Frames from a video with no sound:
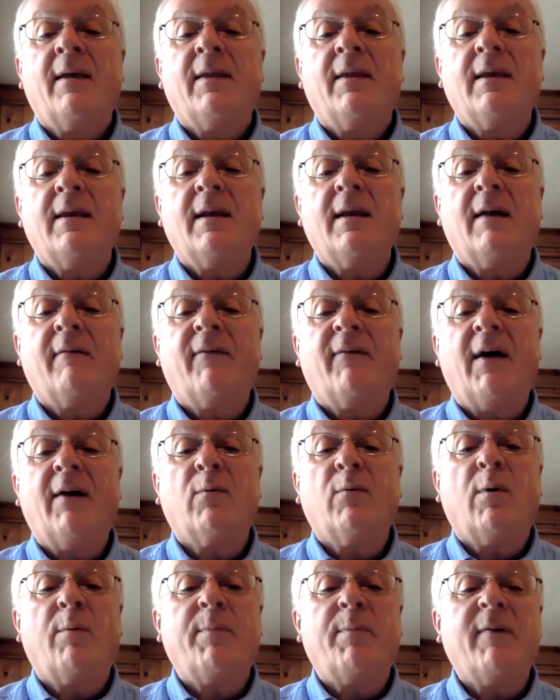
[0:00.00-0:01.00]
The
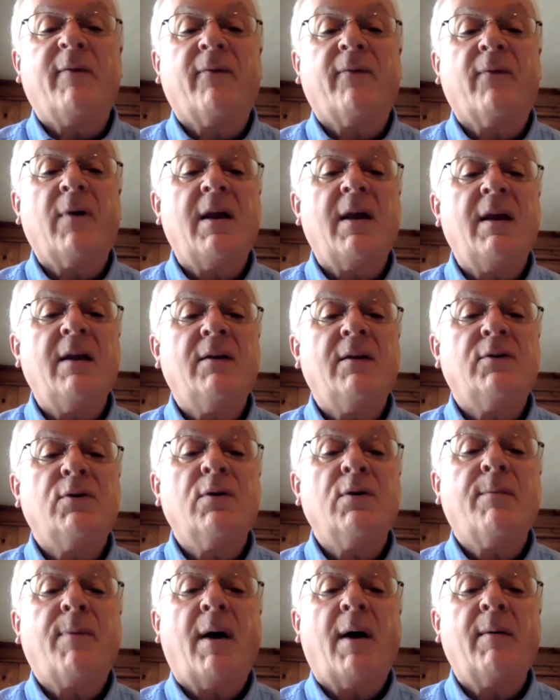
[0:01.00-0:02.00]
event will be free
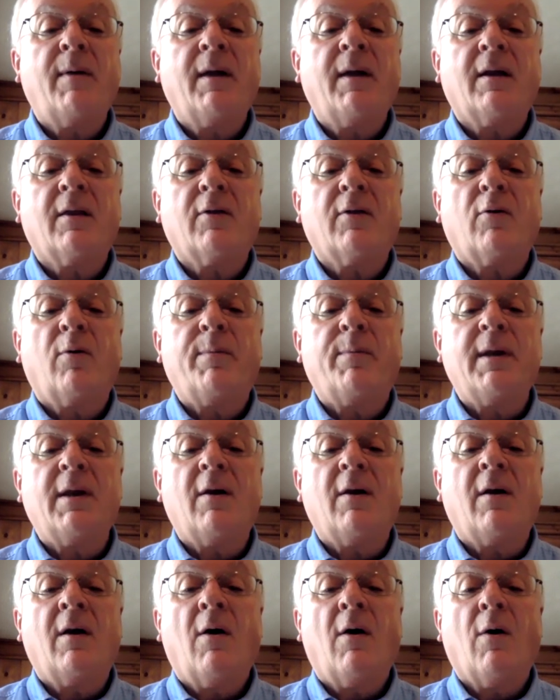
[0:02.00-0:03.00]
to the public. There will
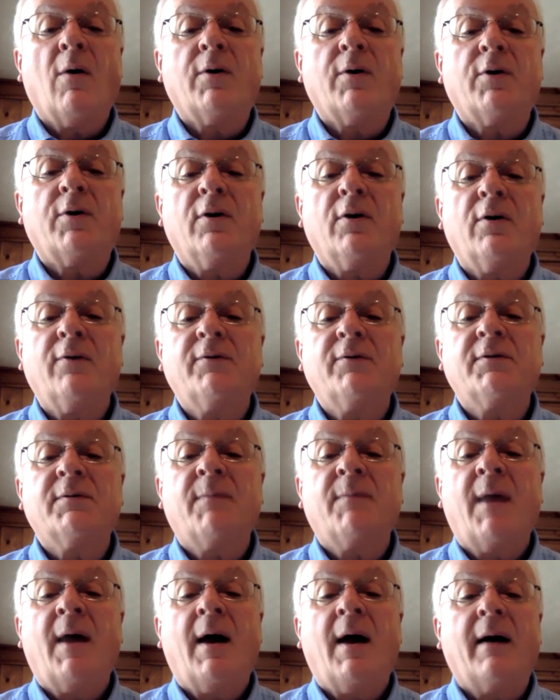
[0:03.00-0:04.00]
be hors d'oeuvres,
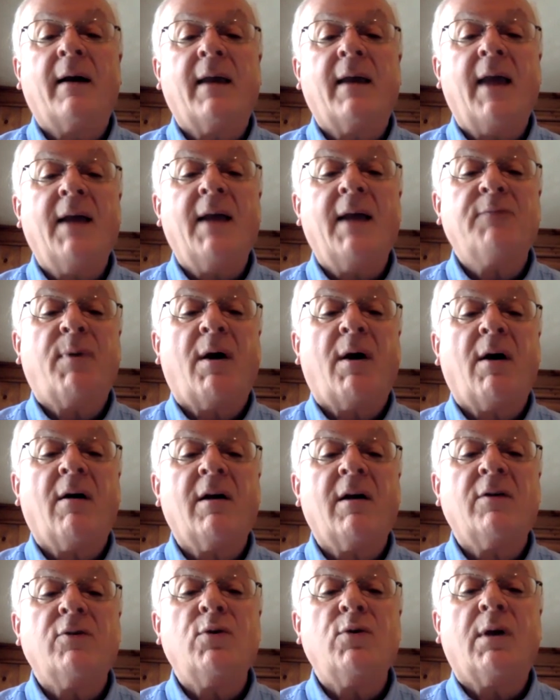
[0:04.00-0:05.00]
a cash bar,
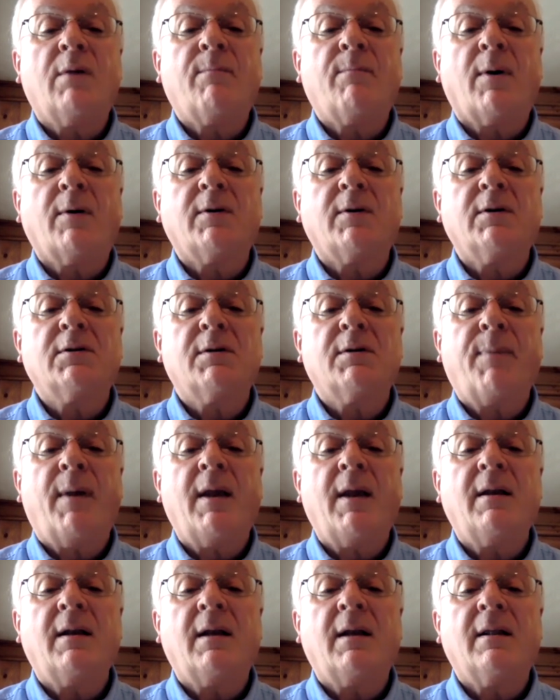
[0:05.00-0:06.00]
and you can
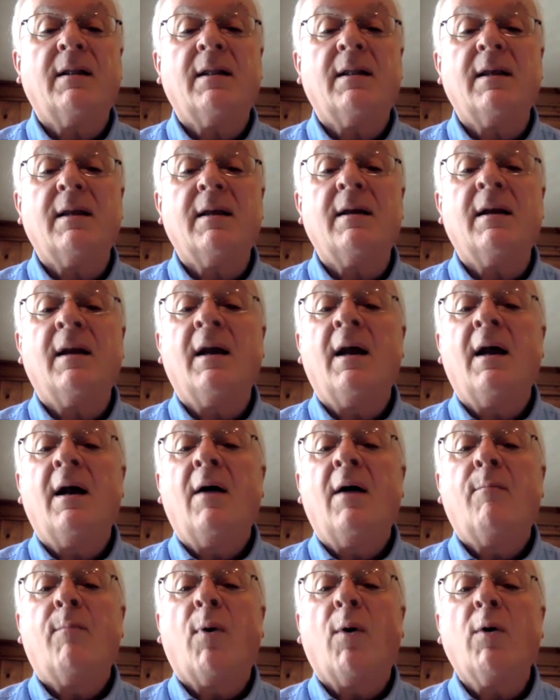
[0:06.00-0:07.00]
participate in the
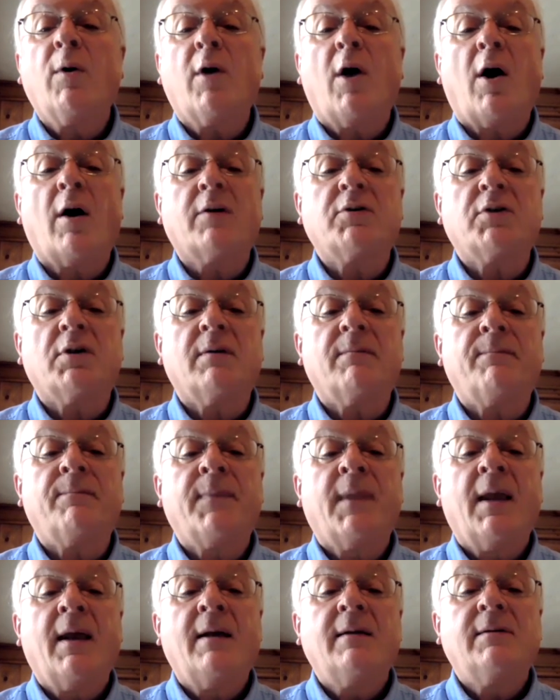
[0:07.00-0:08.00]
board auction.
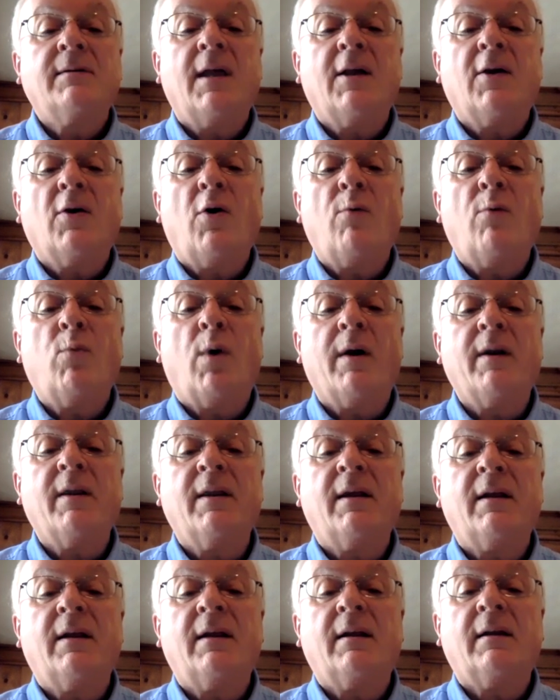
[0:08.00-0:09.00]
Take home one of
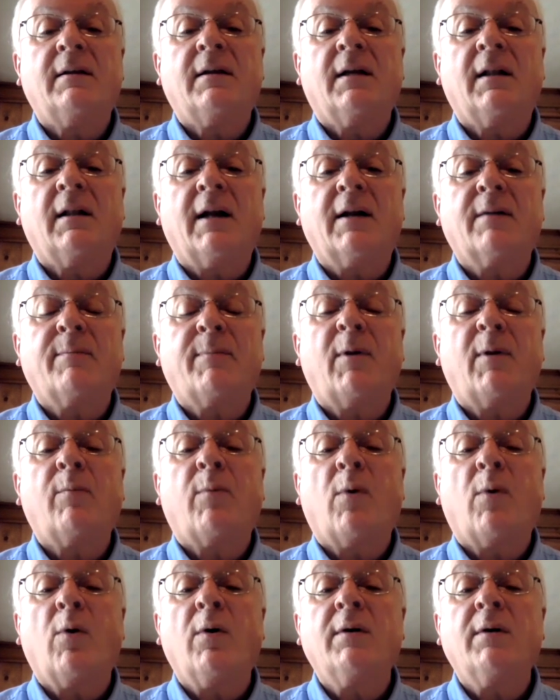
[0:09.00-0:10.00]
the delectable
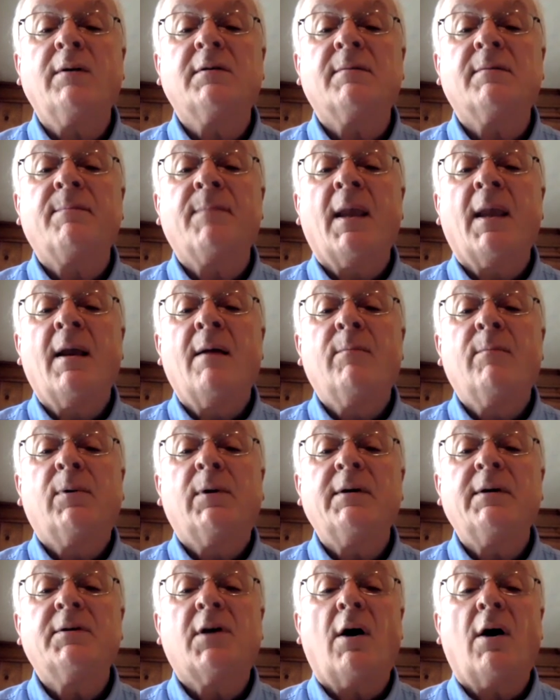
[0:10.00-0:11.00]
boards.
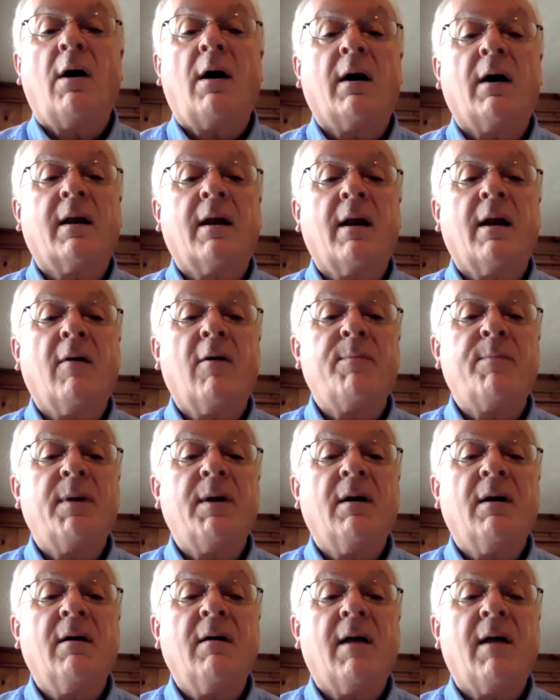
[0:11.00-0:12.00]
Please call Kara
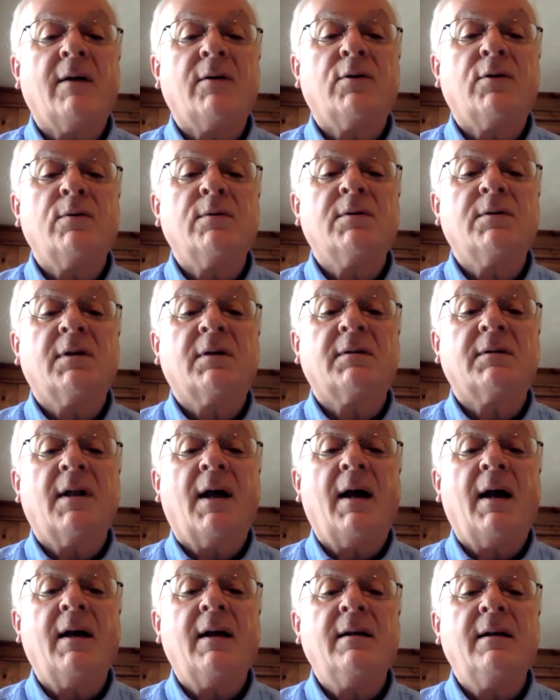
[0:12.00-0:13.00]
Beer at
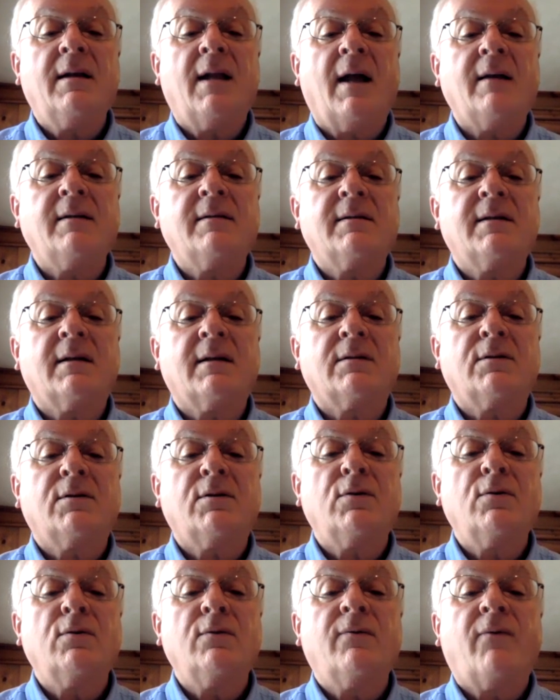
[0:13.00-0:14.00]

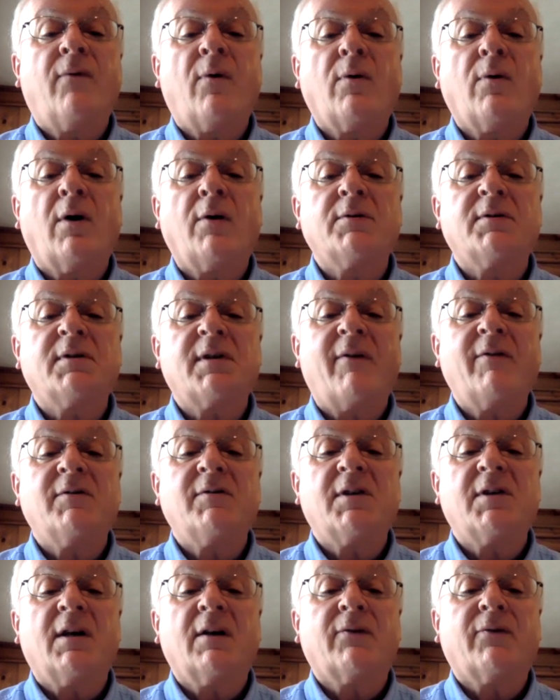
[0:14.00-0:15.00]

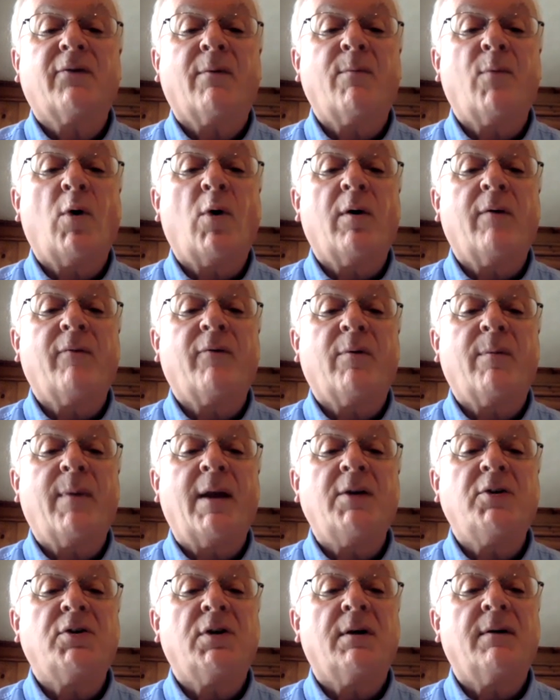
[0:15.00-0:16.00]
269-962-4076 for more
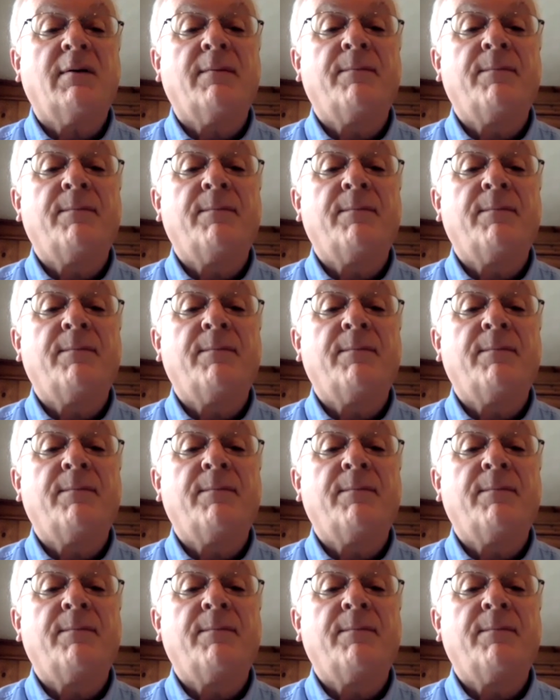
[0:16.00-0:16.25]
information.